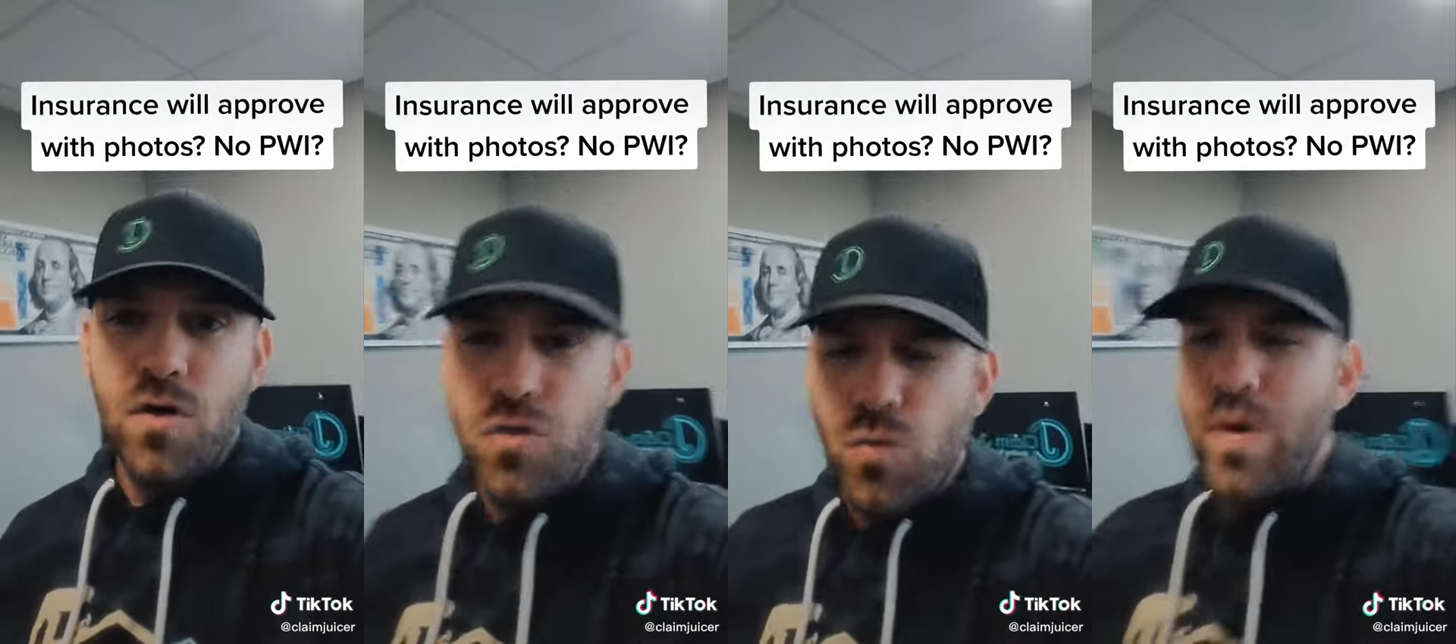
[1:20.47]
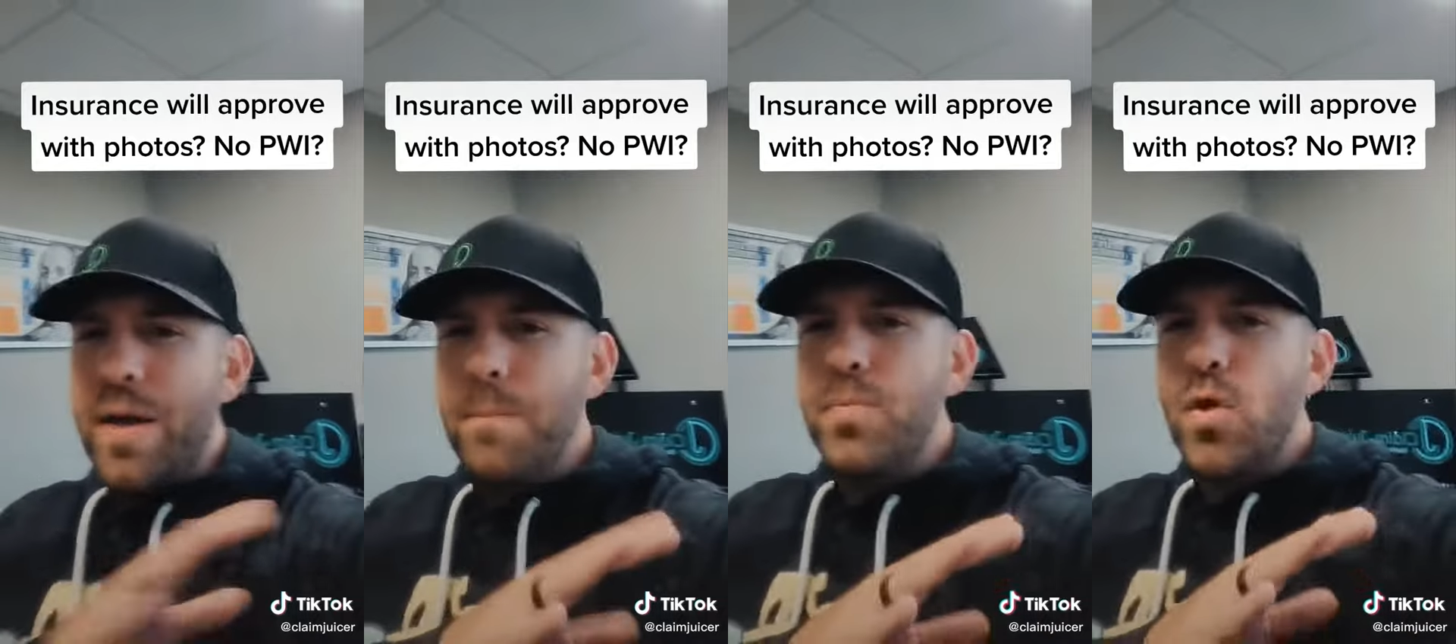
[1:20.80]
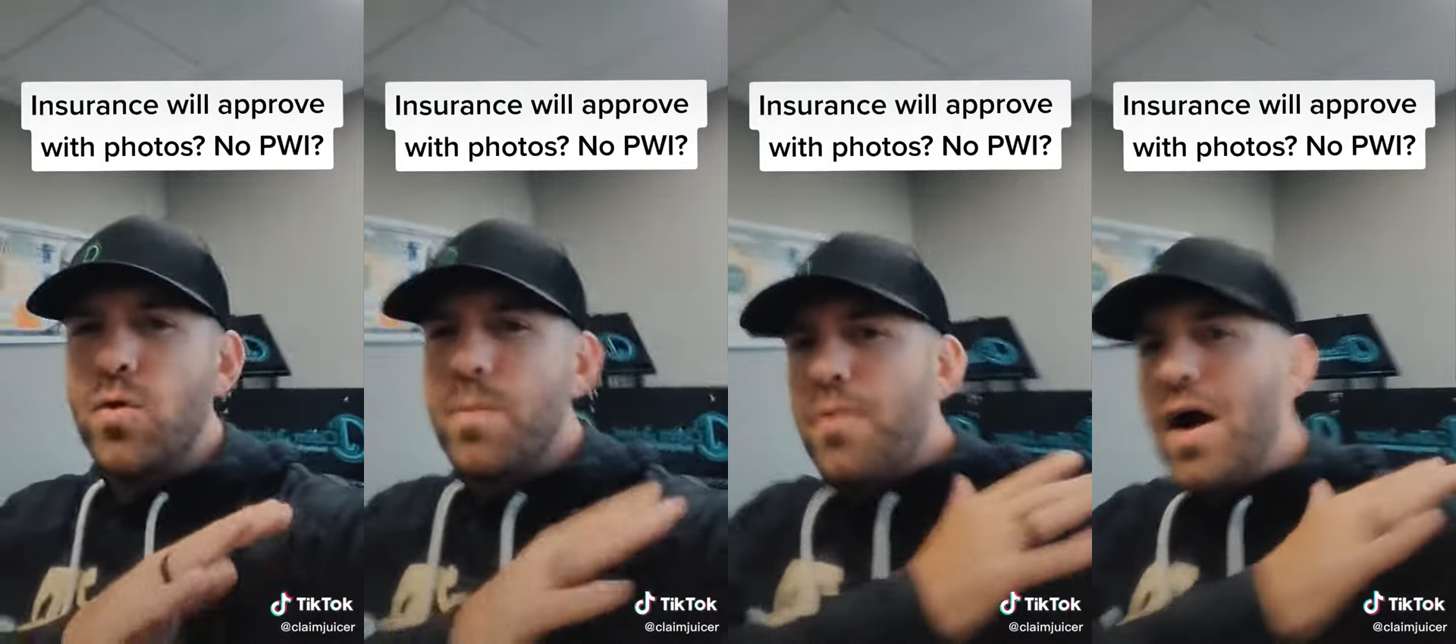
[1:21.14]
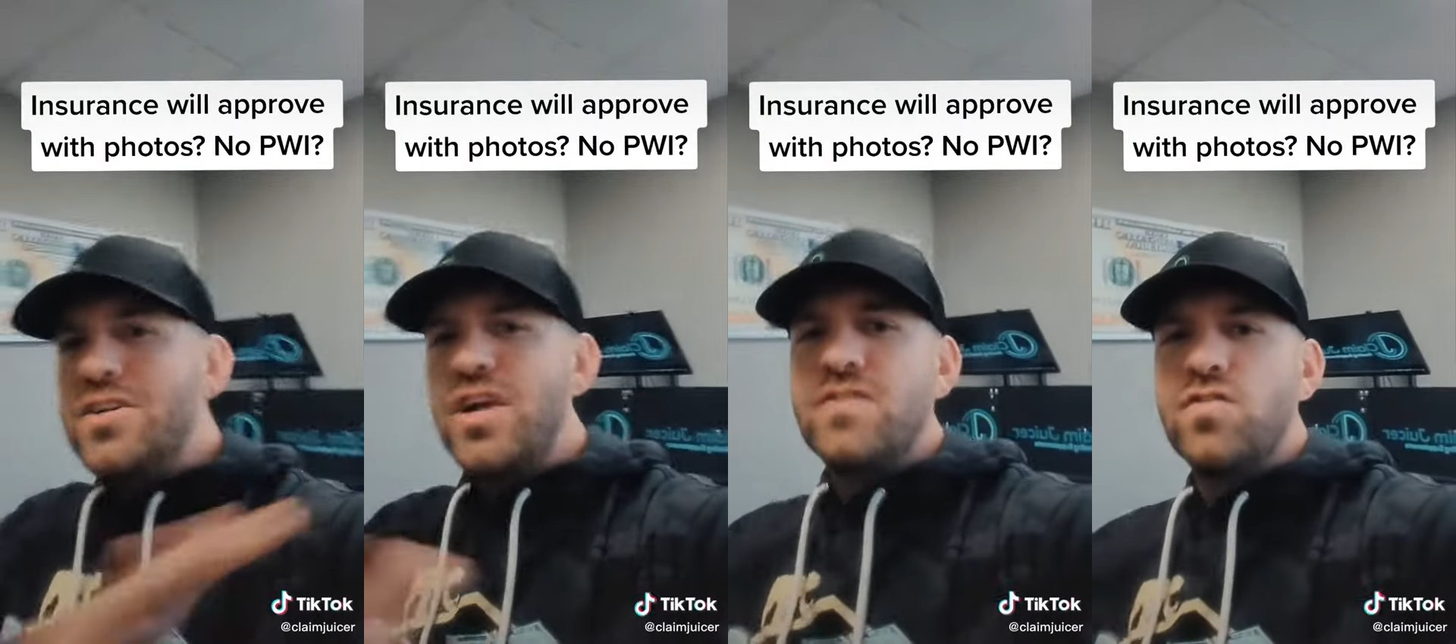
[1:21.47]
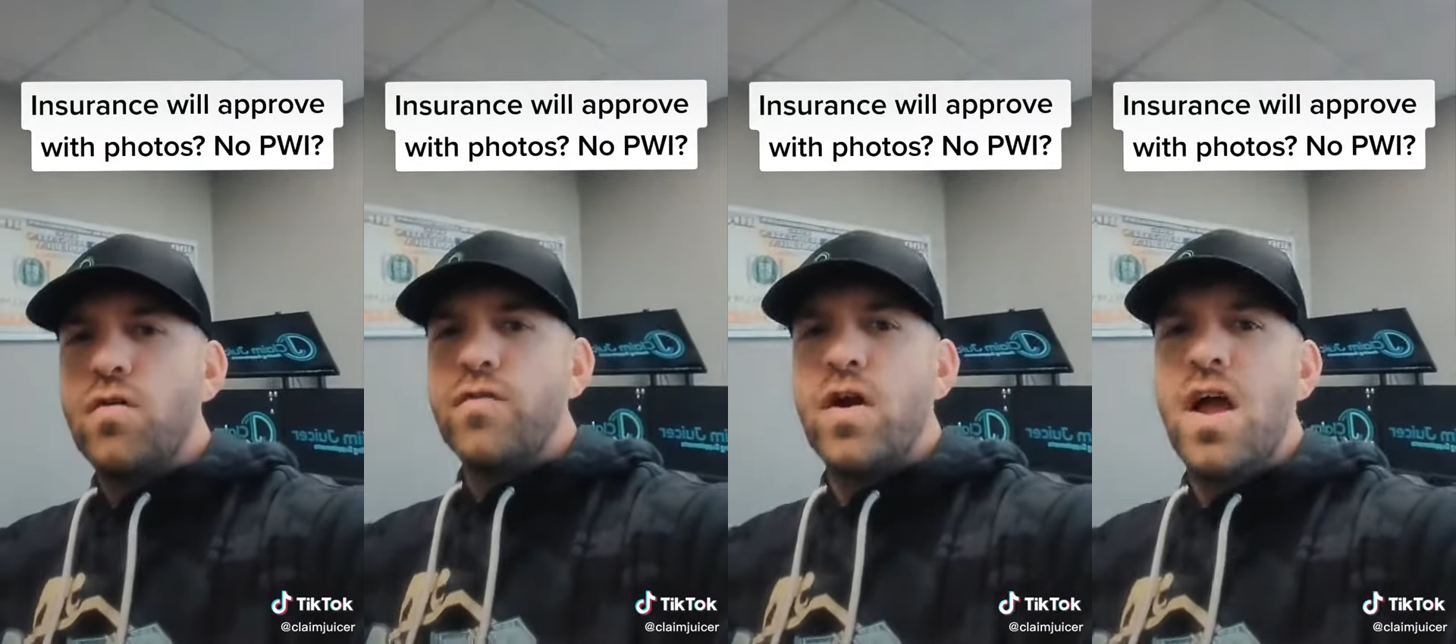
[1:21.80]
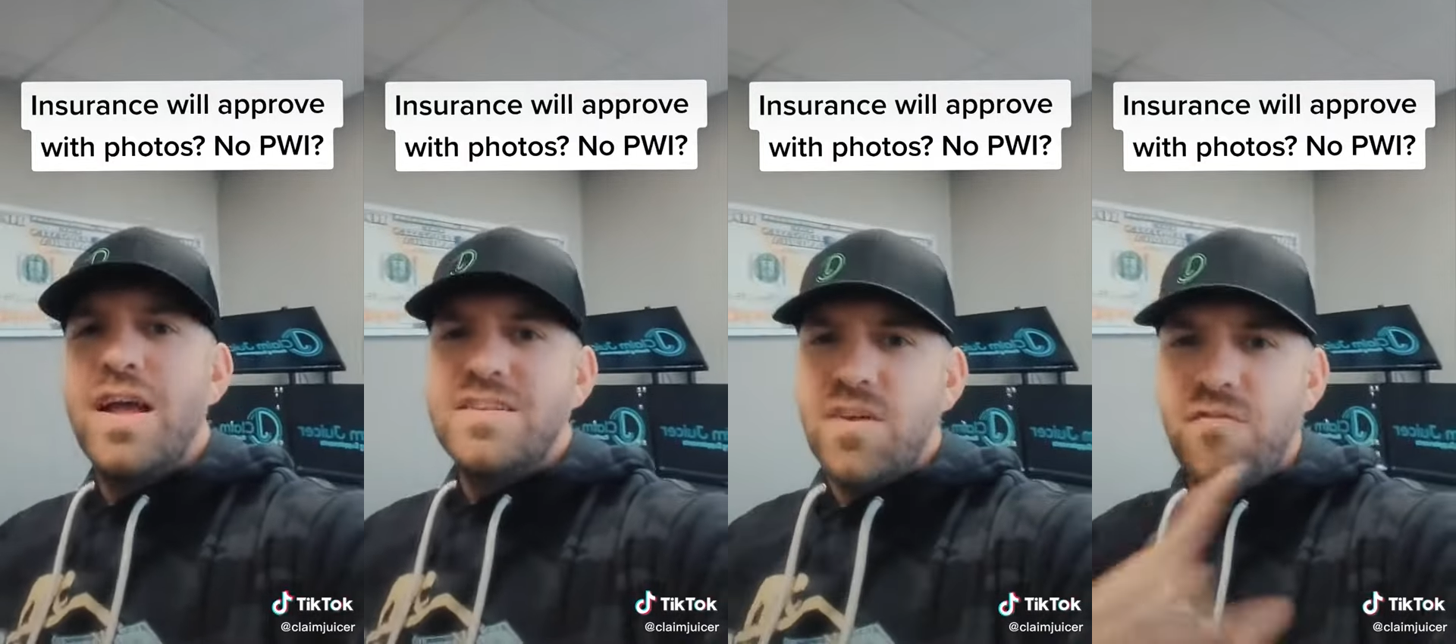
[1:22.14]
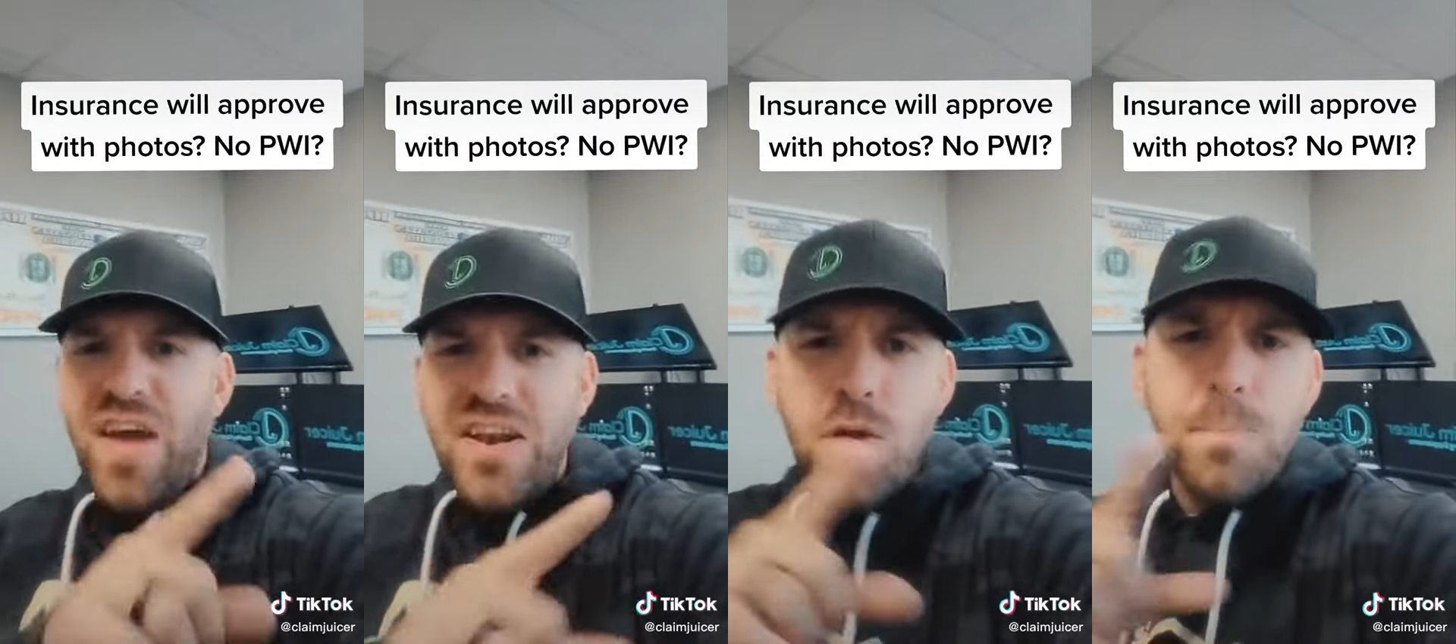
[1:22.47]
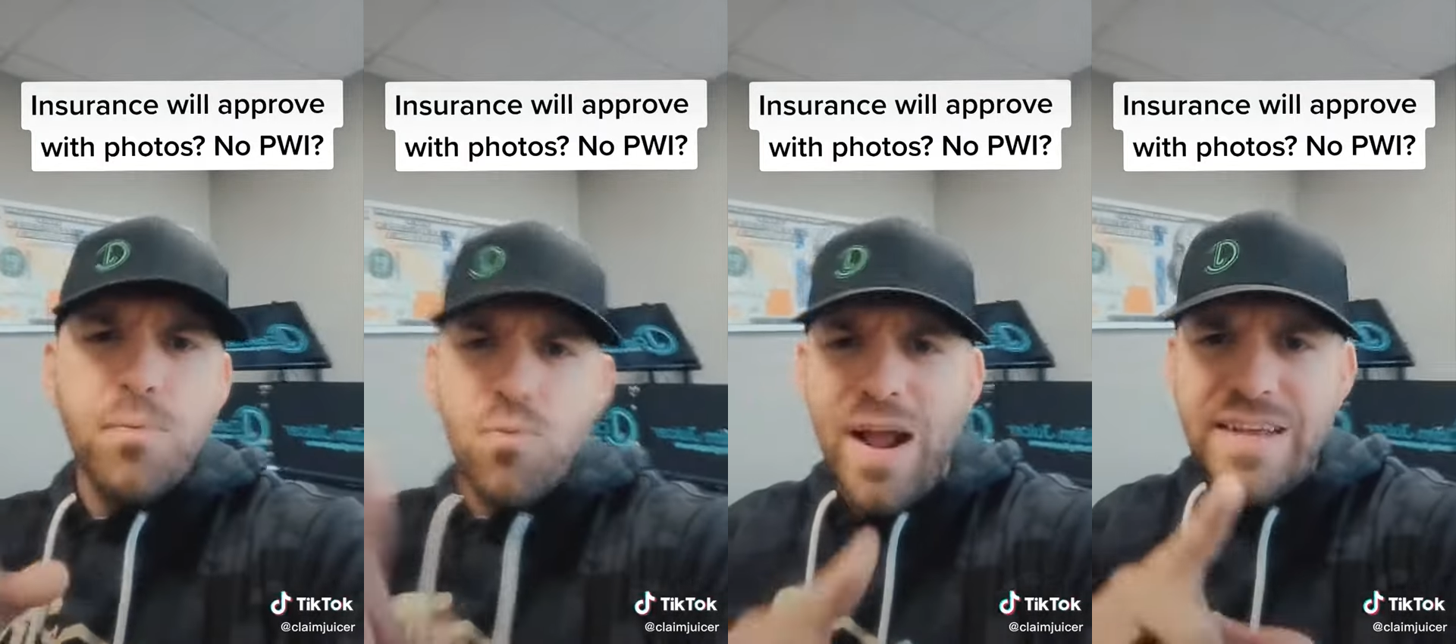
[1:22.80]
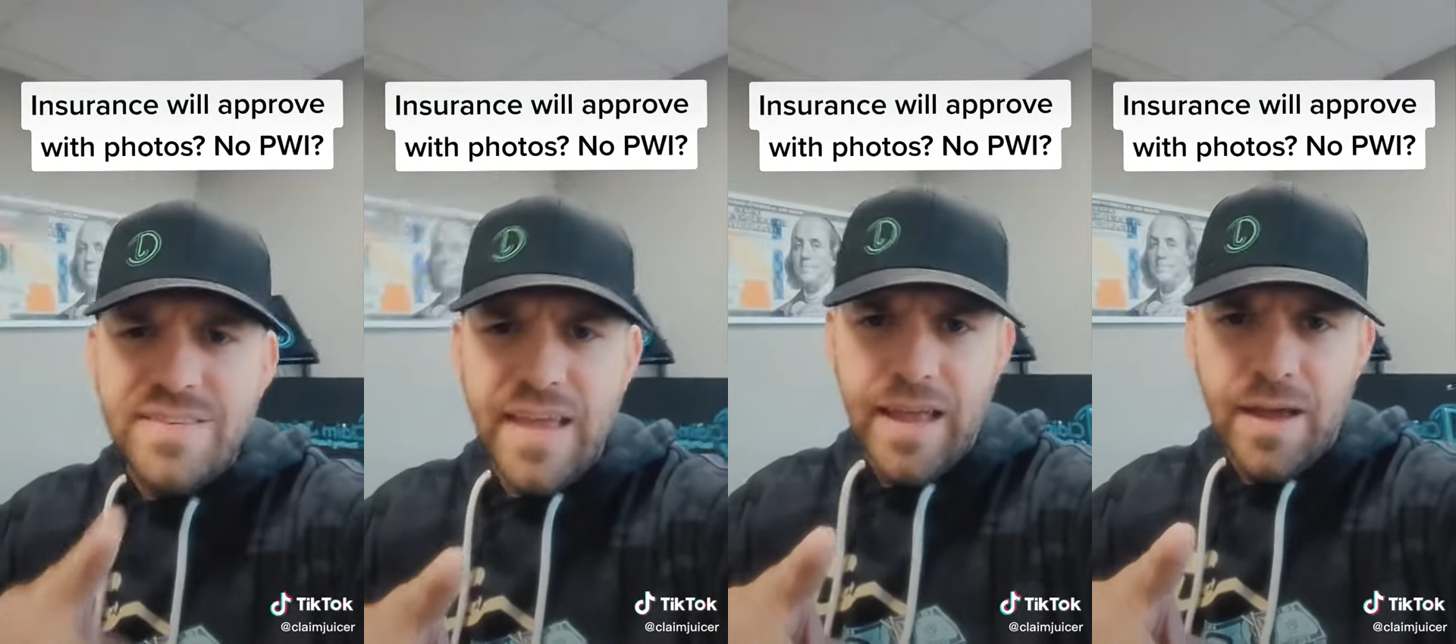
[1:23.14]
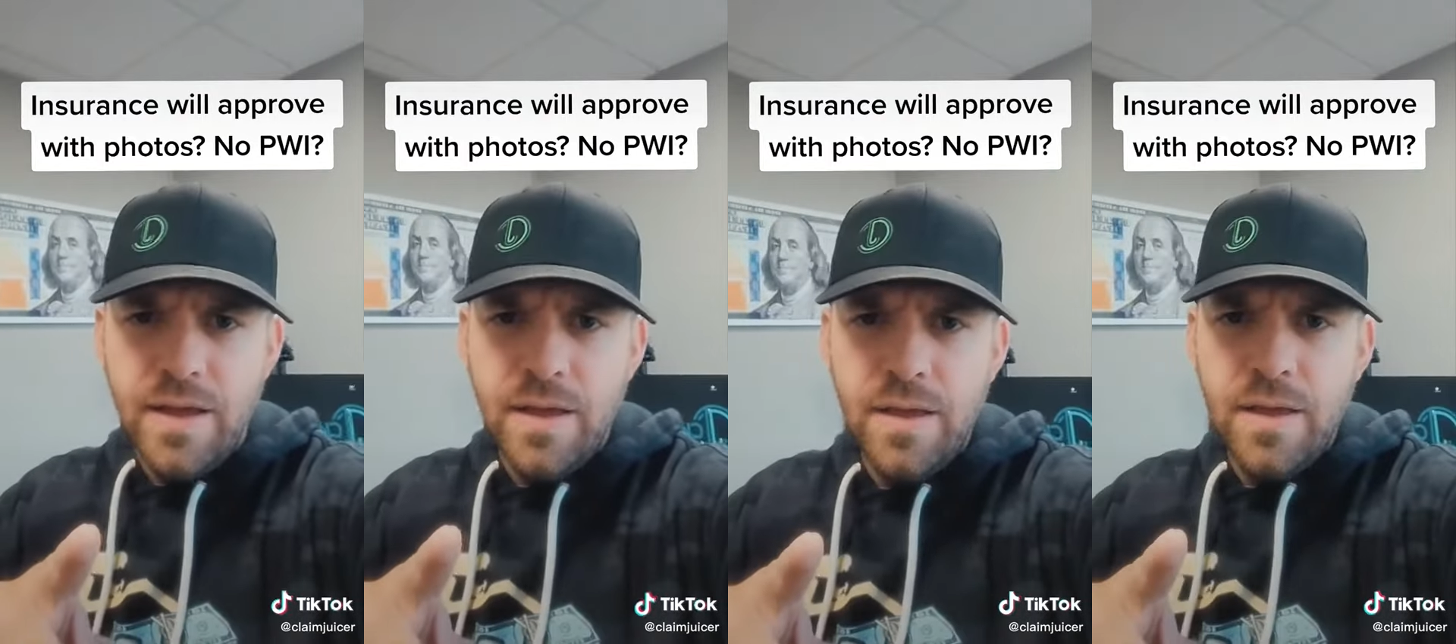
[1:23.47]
Three, the project's over, defend your pricing.